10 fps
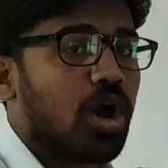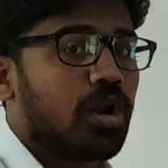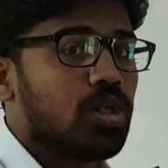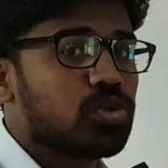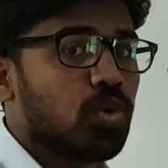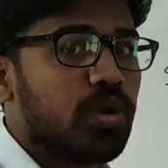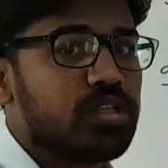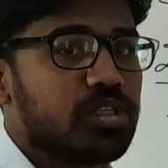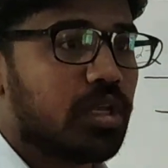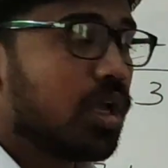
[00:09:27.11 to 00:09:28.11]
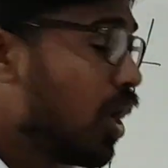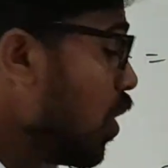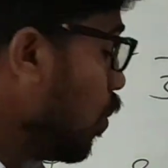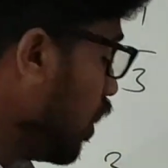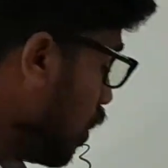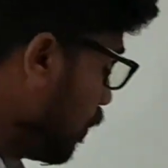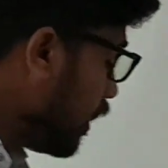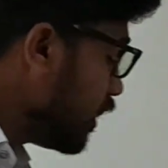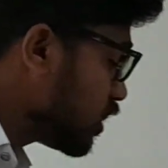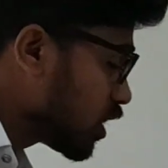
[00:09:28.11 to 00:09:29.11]
are also easy. We will
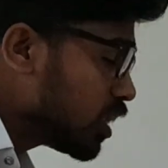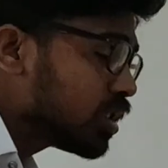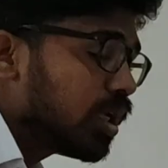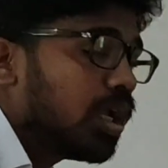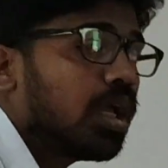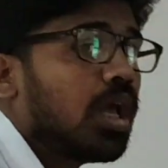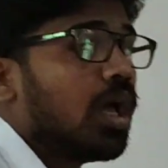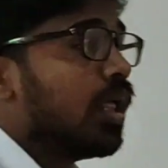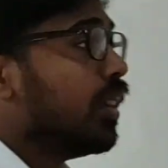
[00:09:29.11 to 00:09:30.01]
be discussing